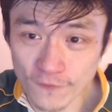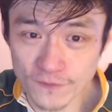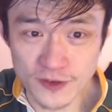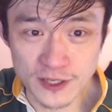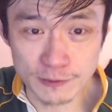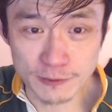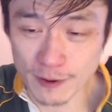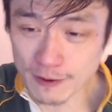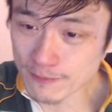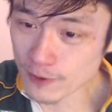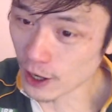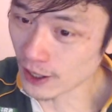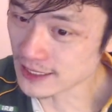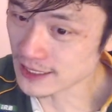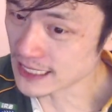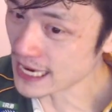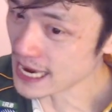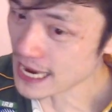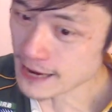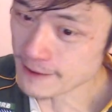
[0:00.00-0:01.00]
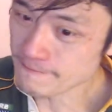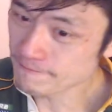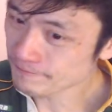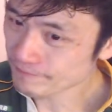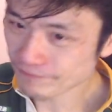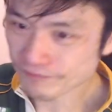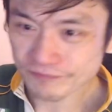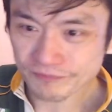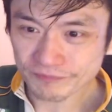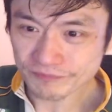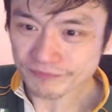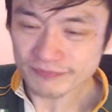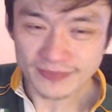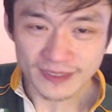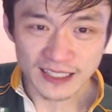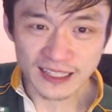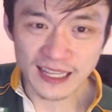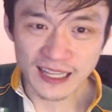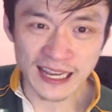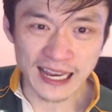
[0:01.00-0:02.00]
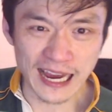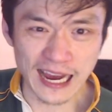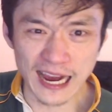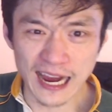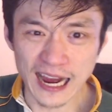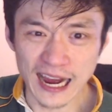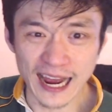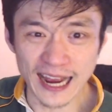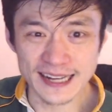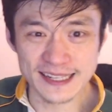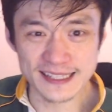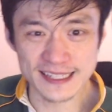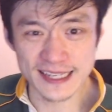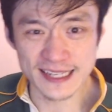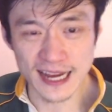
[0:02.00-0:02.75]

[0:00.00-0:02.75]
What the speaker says: the Springbok team, and